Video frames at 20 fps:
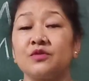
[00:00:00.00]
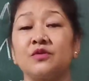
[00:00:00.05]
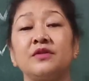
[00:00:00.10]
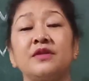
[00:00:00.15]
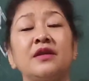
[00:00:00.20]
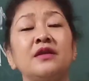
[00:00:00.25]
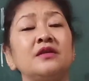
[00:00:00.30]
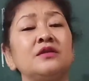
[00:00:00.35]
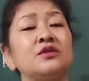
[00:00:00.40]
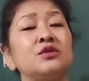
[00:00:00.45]
there
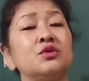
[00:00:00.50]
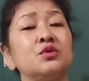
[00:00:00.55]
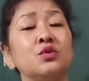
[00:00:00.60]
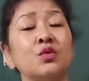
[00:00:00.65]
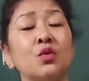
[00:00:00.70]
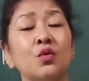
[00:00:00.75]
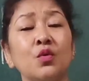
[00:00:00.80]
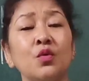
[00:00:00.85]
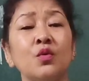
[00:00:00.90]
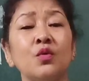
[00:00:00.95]
is
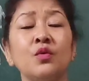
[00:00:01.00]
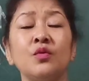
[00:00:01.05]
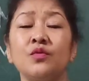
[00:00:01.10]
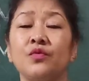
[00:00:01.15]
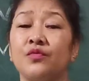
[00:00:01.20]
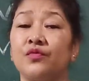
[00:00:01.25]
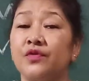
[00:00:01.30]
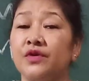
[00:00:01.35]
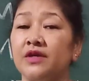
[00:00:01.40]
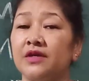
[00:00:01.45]
no
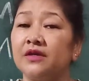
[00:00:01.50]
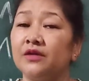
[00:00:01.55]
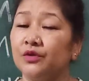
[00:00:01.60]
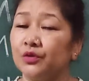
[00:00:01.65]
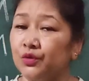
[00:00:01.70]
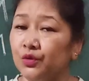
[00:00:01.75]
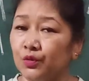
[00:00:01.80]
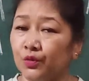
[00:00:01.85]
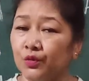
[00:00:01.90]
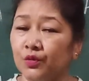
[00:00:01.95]
real
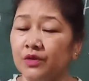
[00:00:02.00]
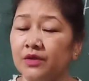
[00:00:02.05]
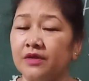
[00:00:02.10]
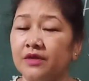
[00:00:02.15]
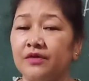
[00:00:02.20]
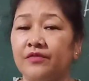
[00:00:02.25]
rule